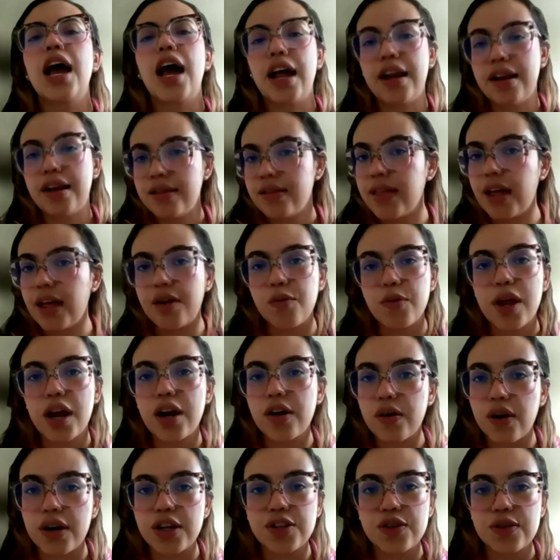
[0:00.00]
And then we
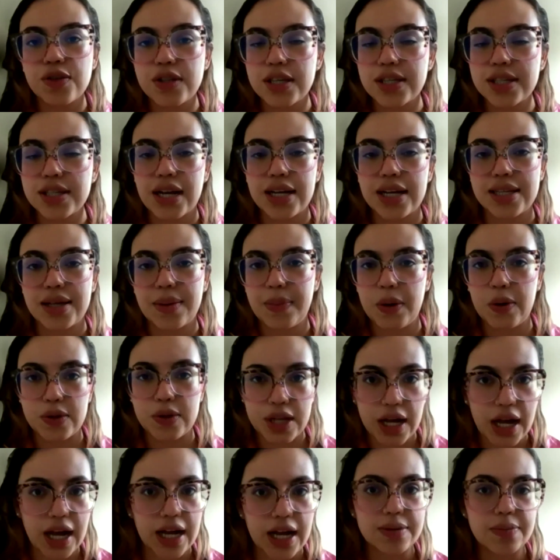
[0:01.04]
are going to discuss
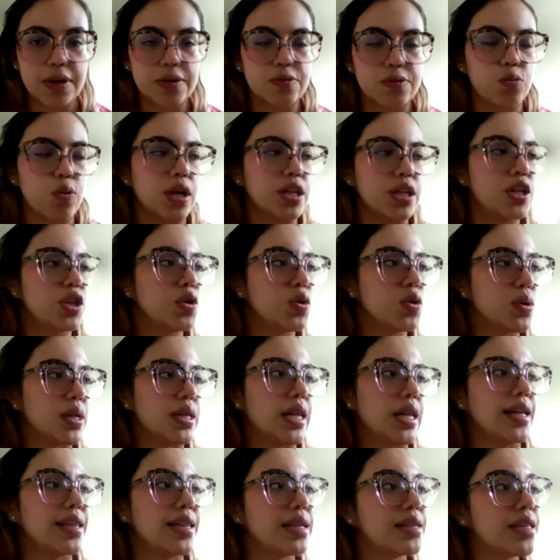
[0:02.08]
about that, what you
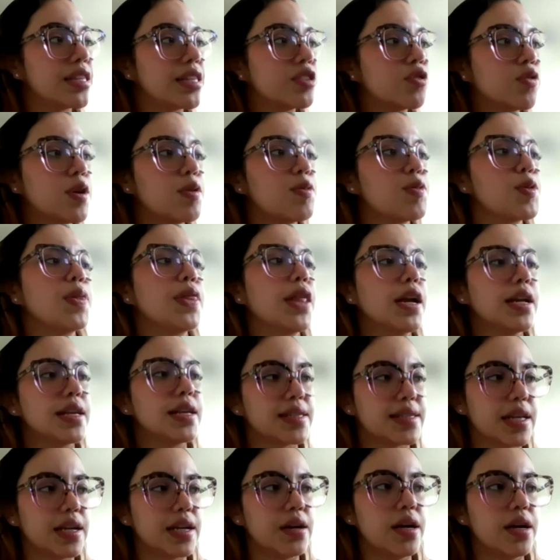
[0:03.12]
like the description that
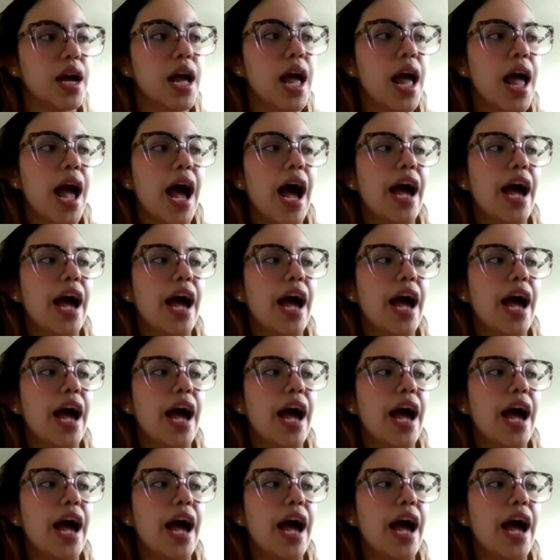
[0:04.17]
is there.